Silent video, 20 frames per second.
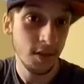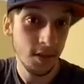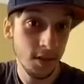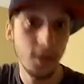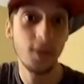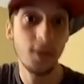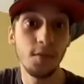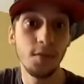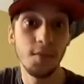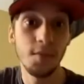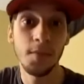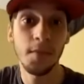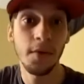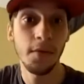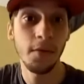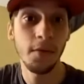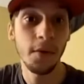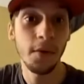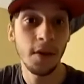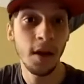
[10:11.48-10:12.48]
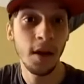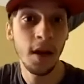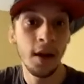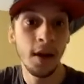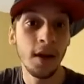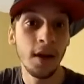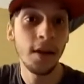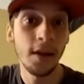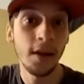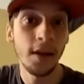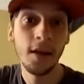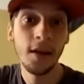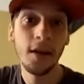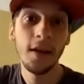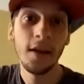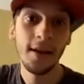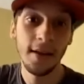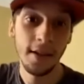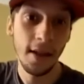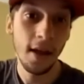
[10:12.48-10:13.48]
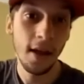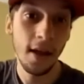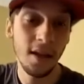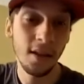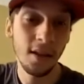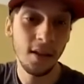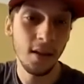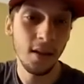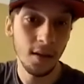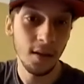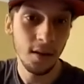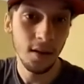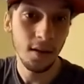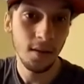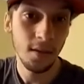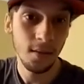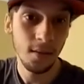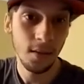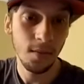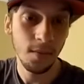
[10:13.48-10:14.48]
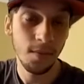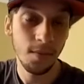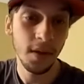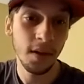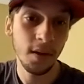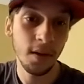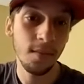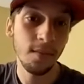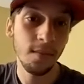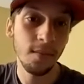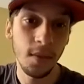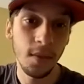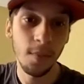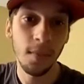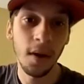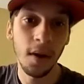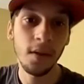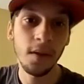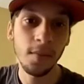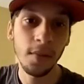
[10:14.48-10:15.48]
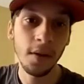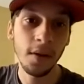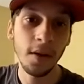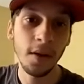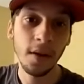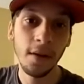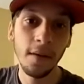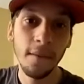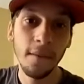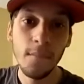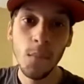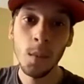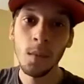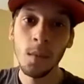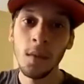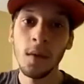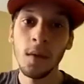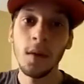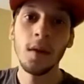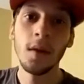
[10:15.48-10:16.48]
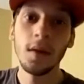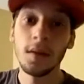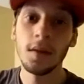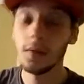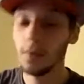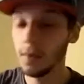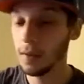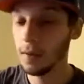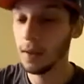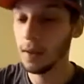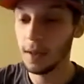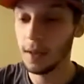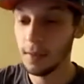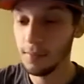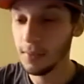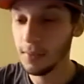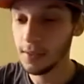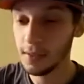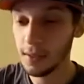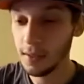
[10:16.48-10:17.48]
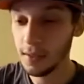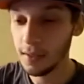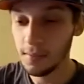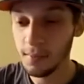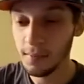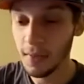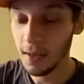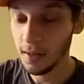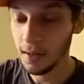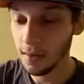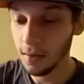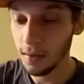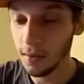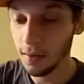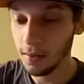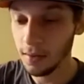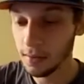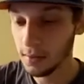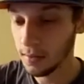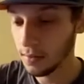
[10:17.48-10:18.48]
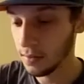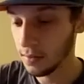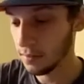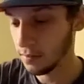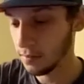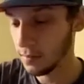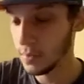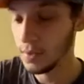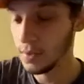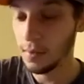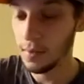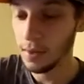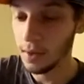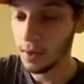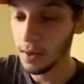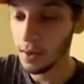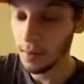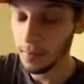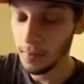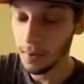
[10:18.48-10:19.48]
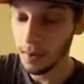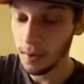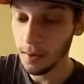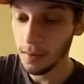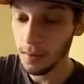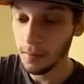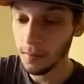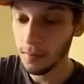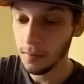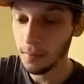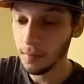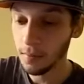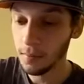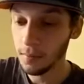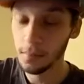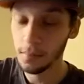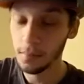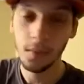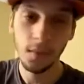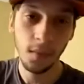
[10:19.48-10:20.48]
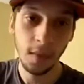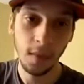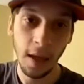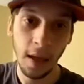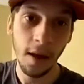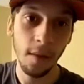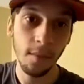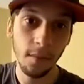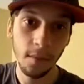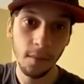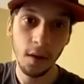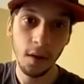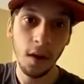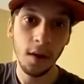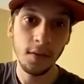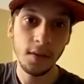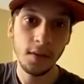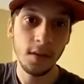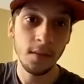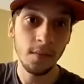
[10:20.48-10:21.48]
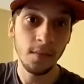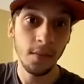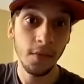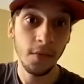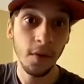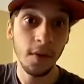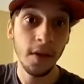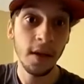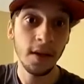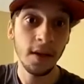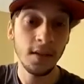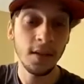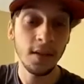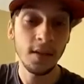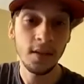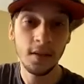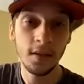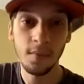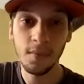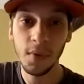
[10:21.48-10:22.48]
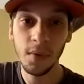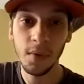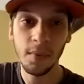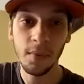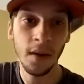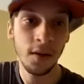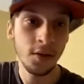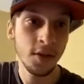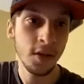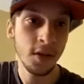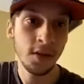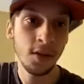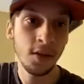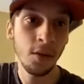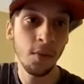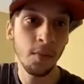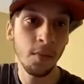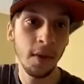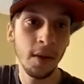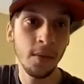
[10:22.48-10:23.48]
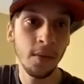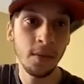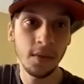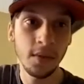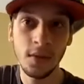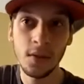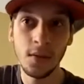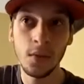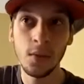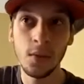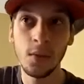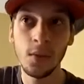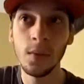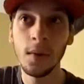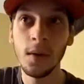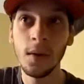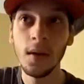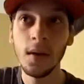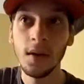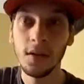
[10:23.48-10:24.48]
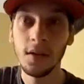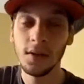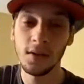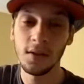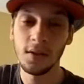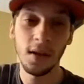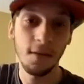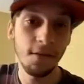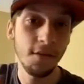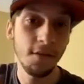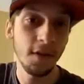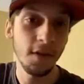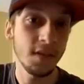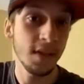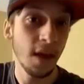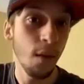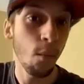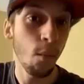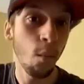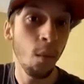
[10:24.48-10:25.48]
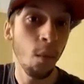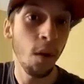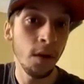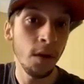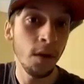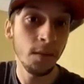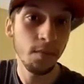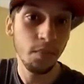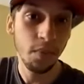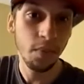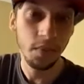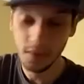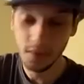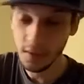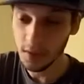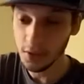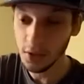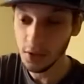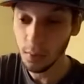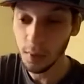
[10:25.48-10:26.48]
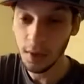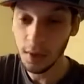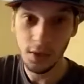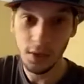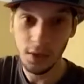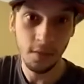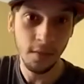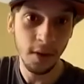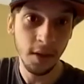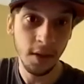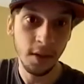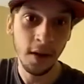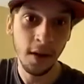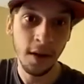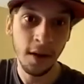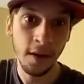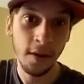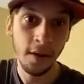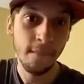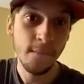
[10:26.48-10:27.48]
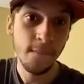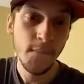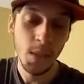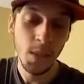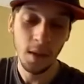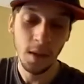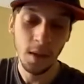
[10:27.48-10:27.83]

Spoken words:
Super Bowl 49 and that the Butler pick. So like basically, just make it long, sum it up. That the offseason before that season, Bill Belichick's whole plan was to just like fix that one situation right there. Like,